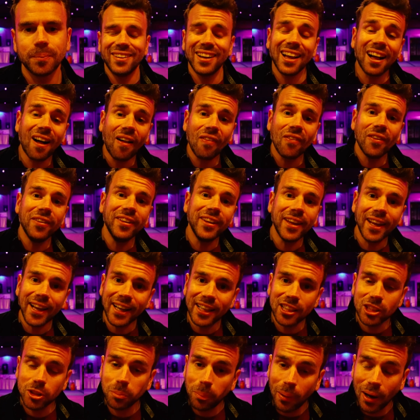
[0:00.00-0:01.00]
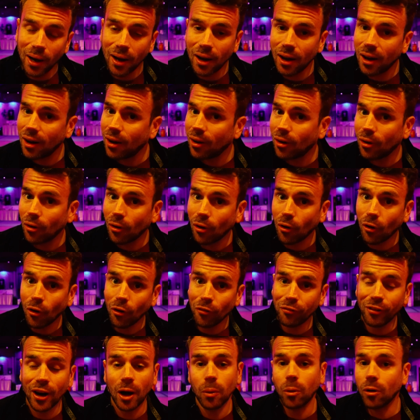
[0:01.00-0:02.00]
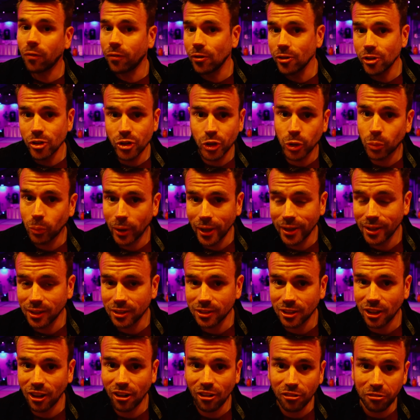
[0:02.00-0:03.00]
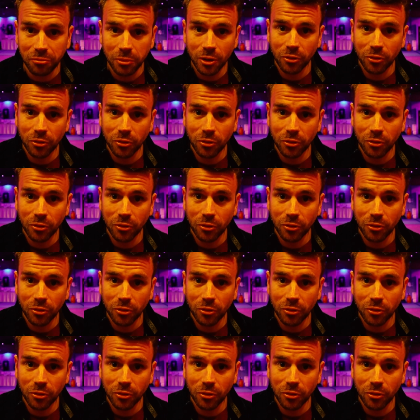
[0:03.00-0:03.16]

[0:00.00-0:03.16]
Now, the next part of how often you should weigh yourself,